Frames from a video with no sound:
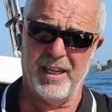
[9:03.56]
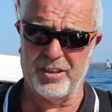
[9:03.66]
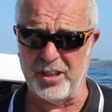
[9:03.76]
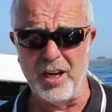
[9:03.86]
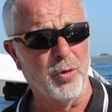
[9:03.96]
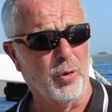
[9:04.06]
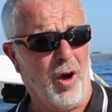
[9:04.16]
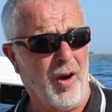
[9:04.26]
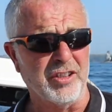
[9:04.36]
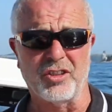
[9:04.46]
single
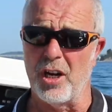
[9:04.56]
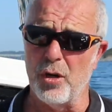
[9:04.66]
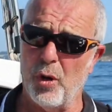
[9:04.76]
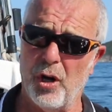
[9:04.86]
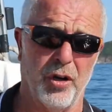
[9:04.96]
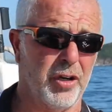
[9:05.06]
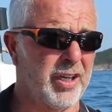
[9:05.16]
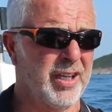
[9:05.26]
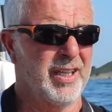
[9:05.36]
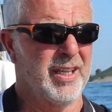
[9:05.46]
hook,
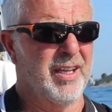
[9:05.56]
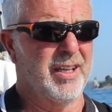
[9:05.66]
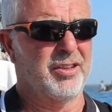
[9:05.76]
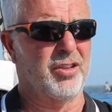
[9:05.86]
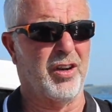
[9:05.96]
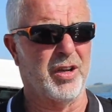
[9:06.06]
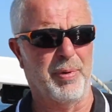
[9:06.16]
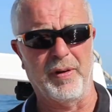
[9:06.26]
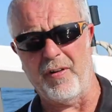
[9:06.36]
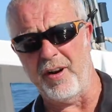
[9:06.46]
so I can
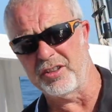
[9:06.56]
be very